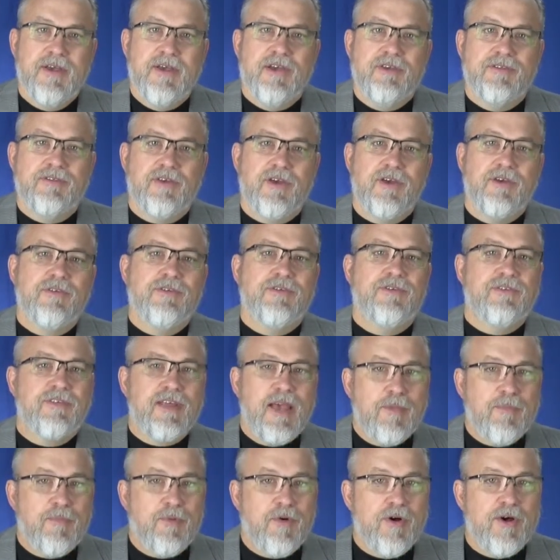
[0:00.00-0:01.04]
So
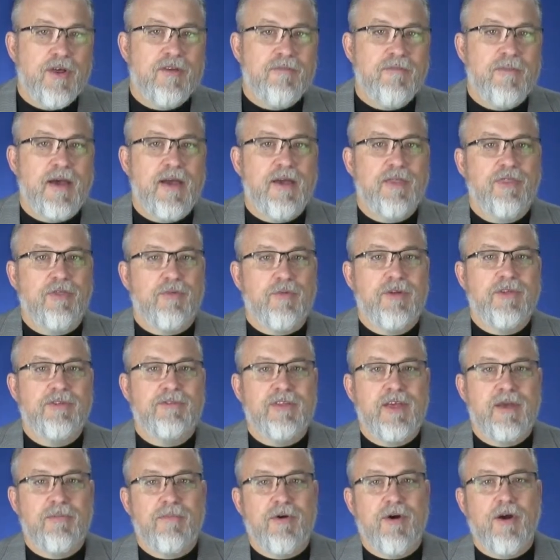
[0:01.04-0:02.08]
step 1 of my
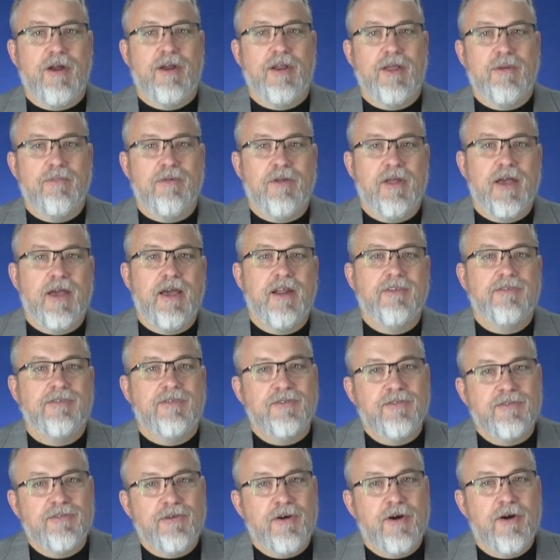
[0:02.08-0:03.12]
3-step marketing plan is
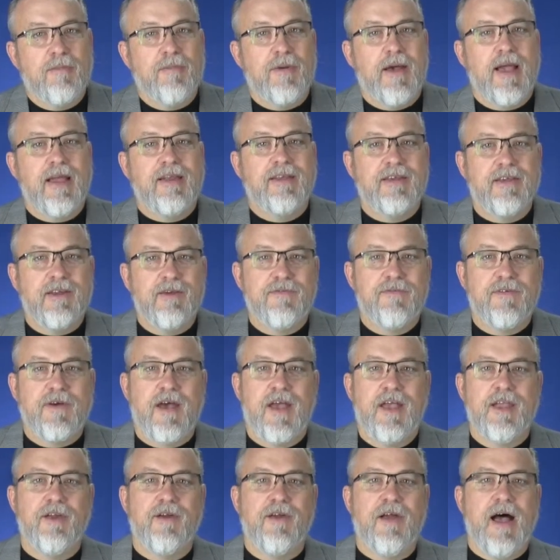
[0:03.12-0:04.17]
to start by
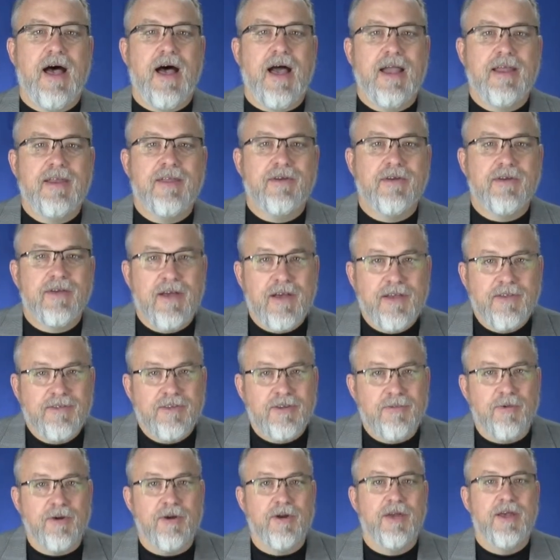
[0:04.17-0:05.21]
identifying your ideal
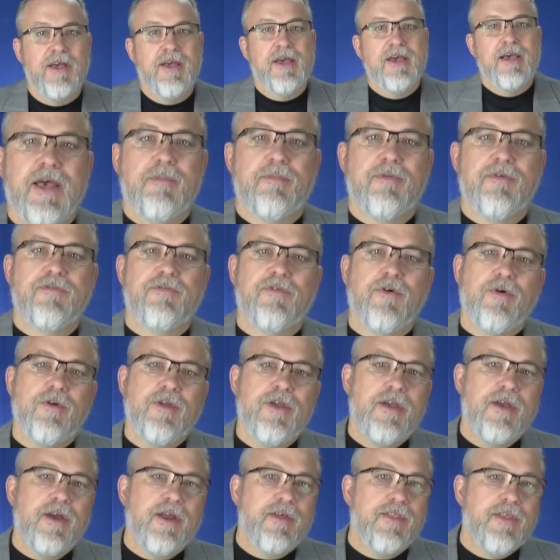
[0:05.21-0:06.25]
customer. Before
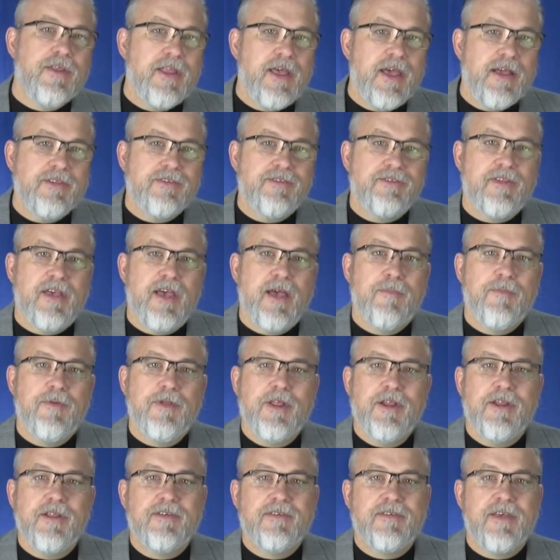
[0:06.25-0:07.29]
you go to the next step, you
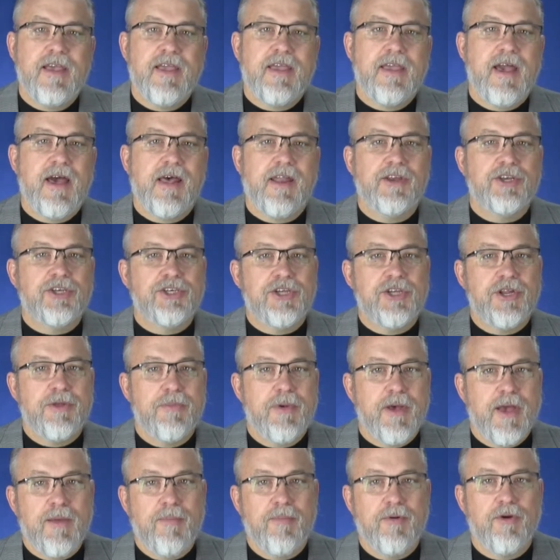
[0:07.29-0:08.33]
need to take out a sheet of
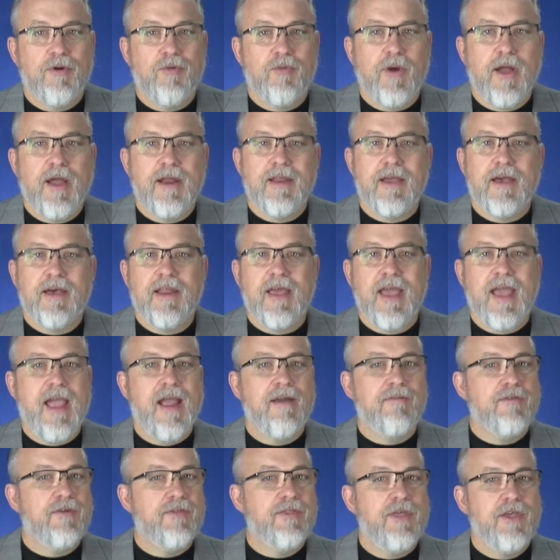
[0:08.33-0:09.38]
paper and write down
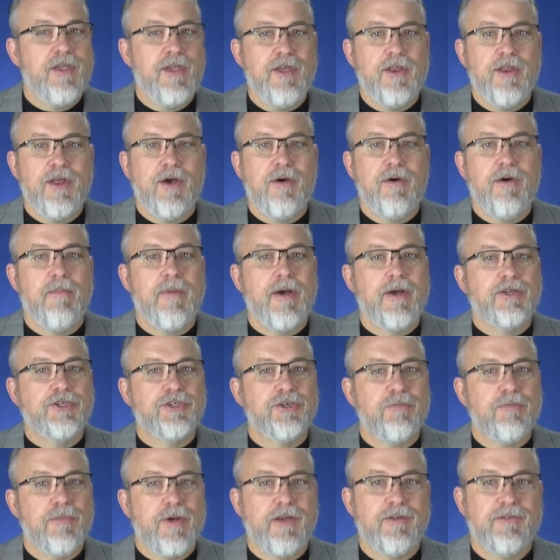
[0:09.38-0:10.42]
everything you know about
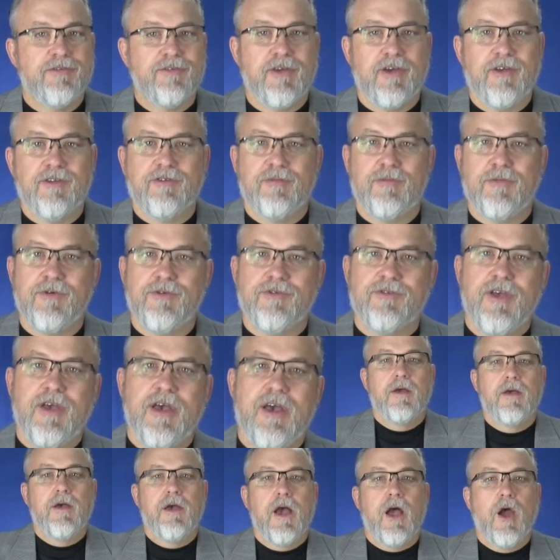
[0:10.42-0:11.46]
your best customers.
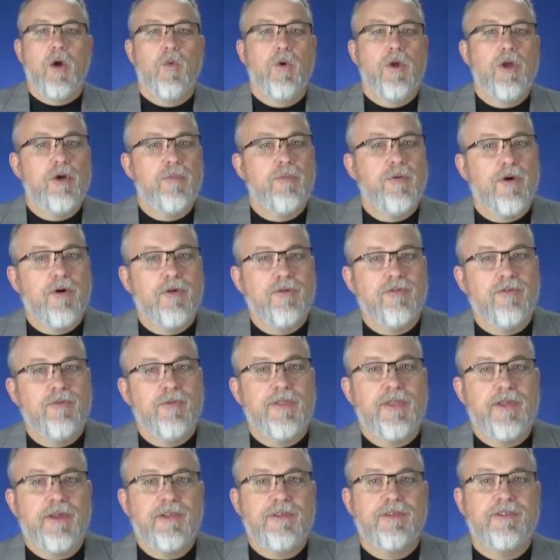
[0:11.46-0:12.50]
A real person
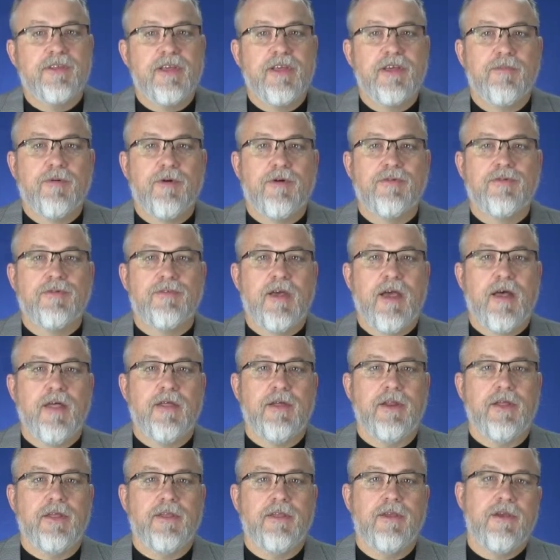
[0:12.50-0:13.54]
with a distinct personality.